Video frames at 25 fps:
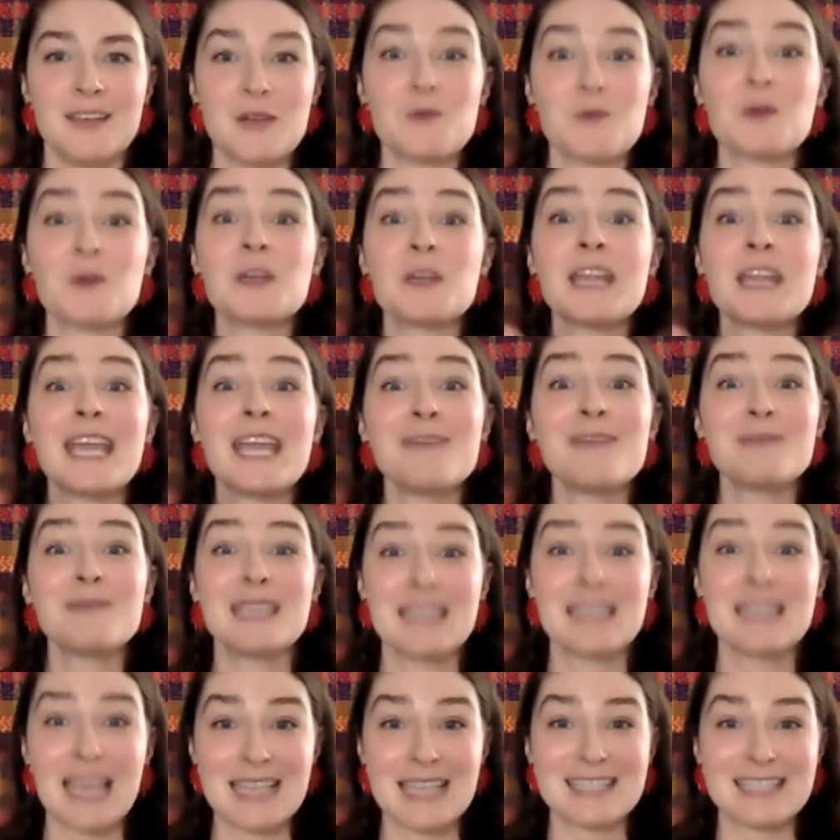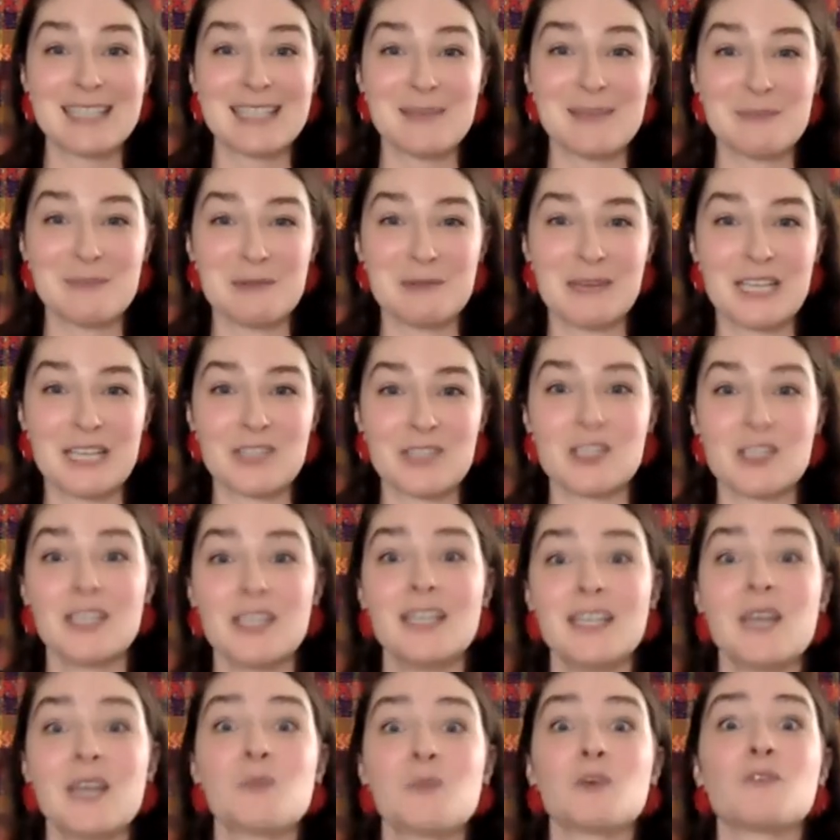naming that
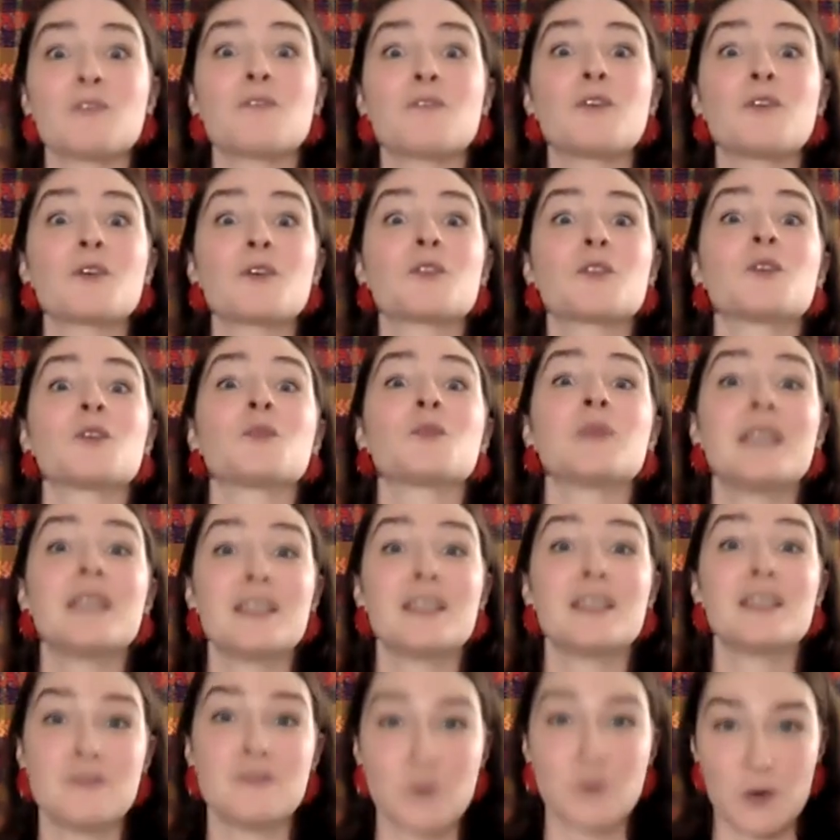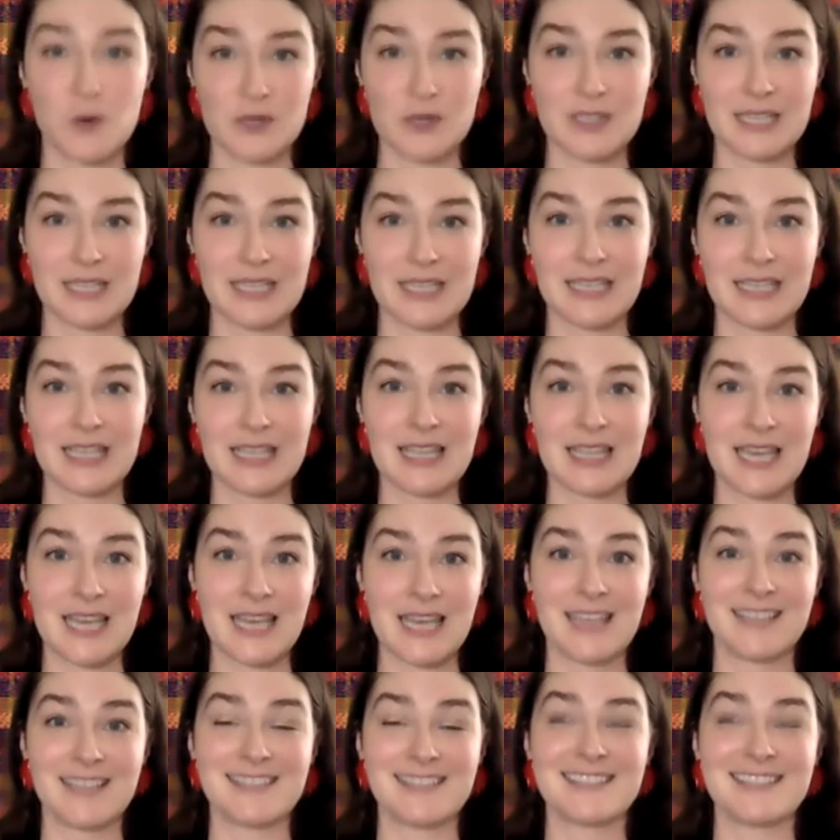separation, and we're further reinforcing
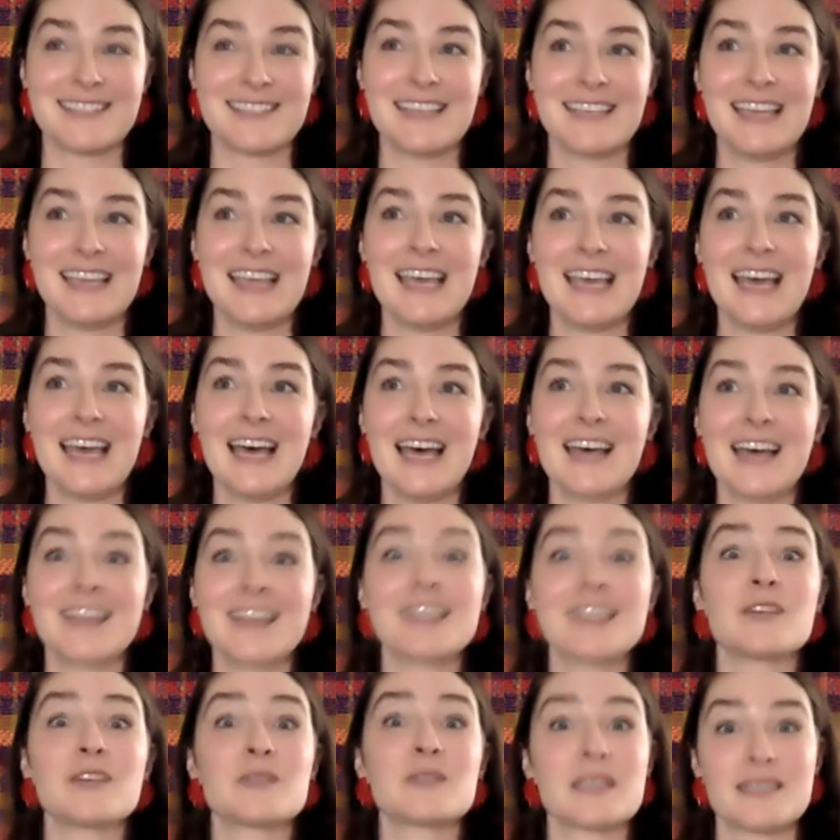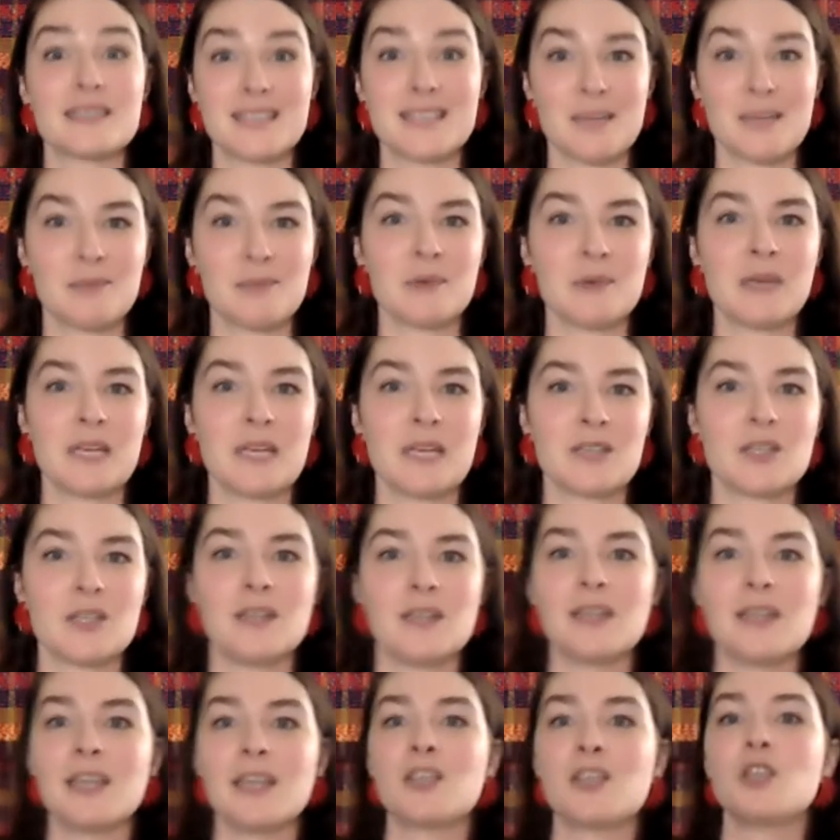that there's a
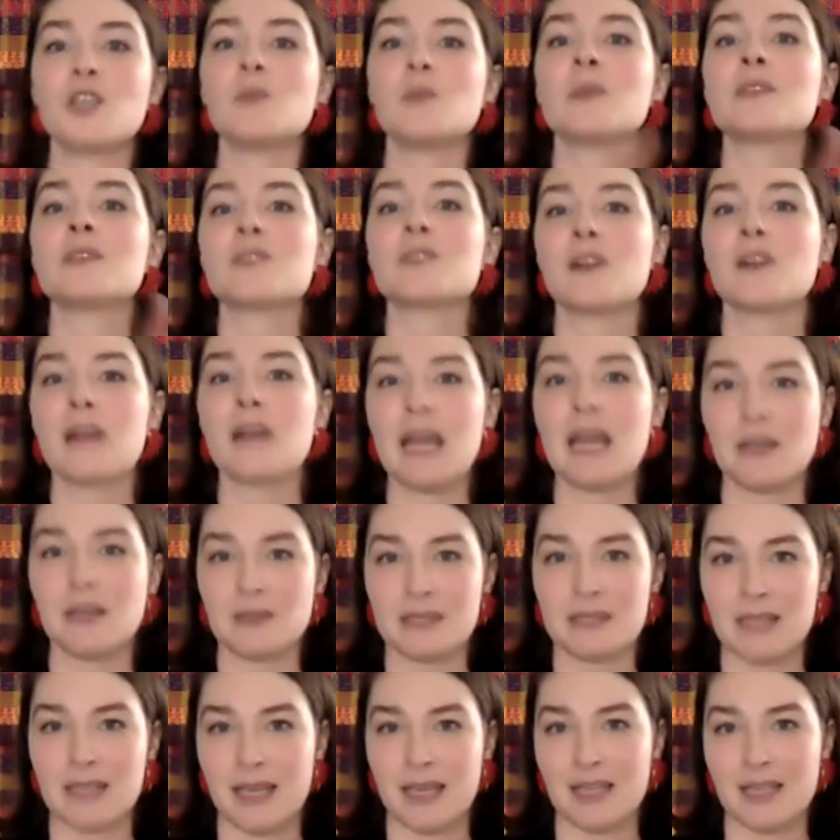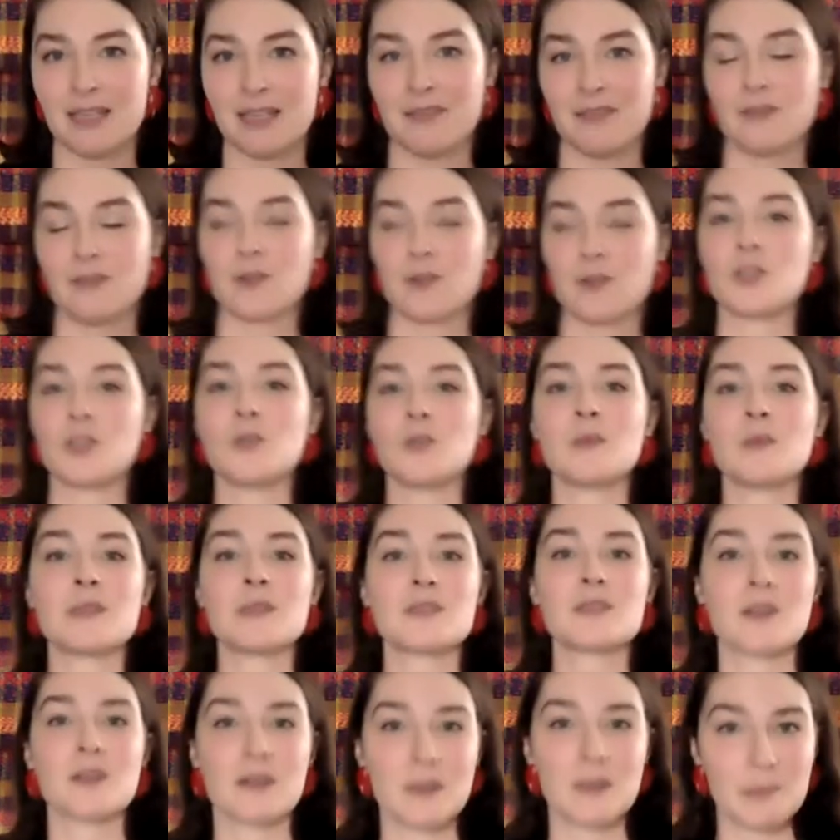separation, that humans are outside of, or
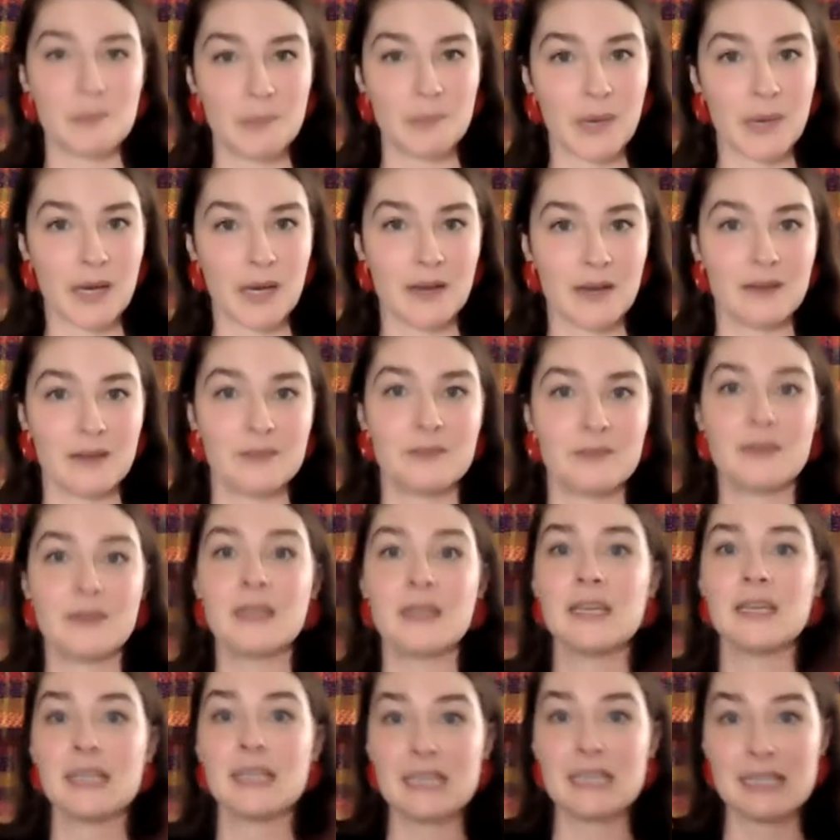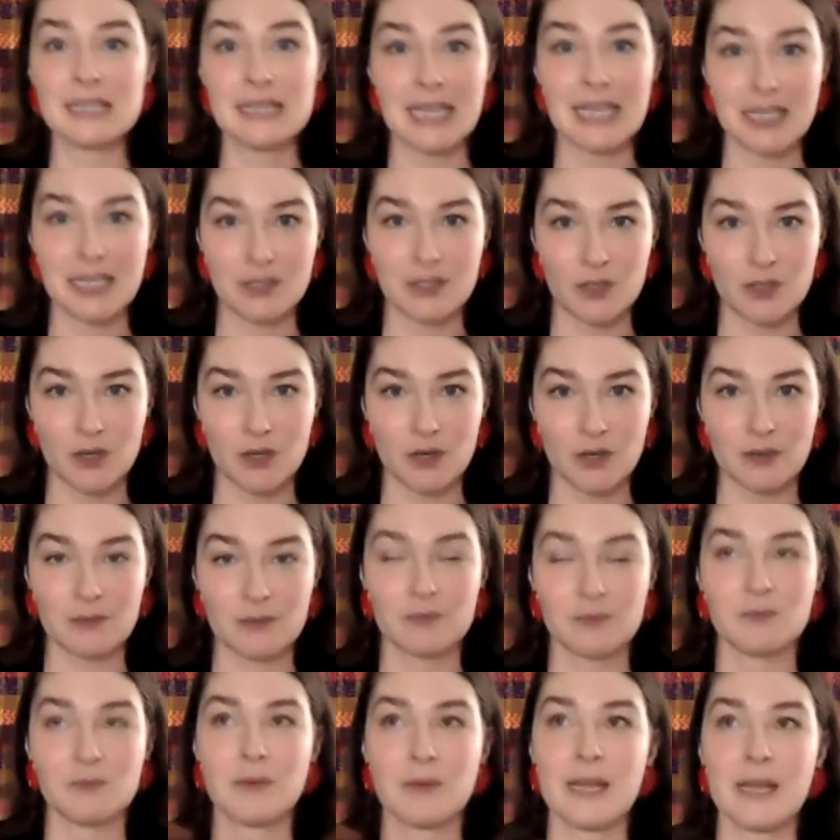humans are above
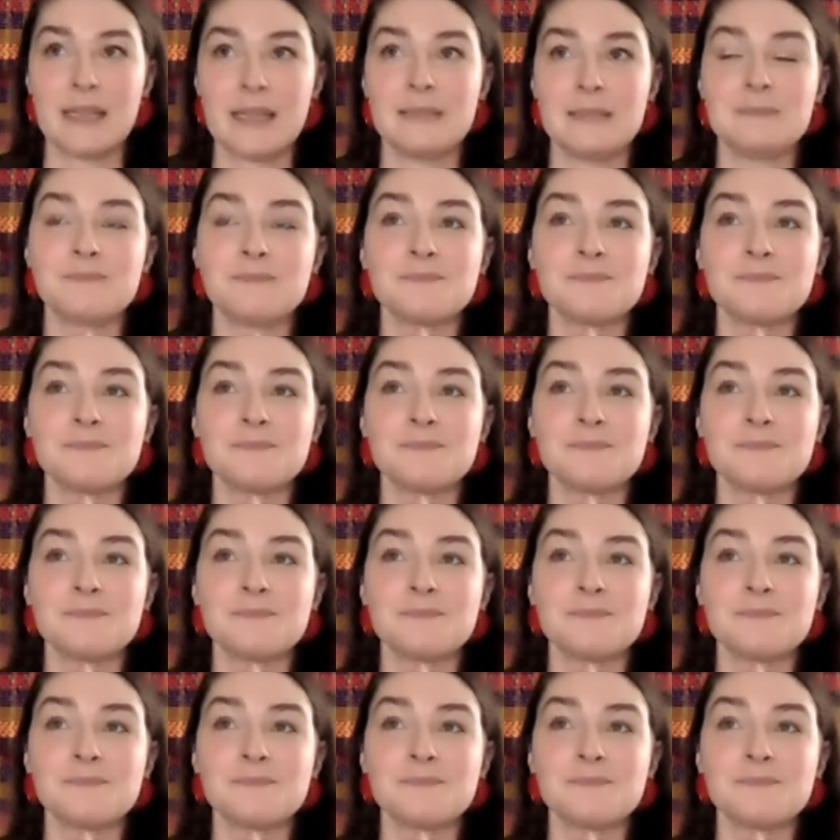nature, right?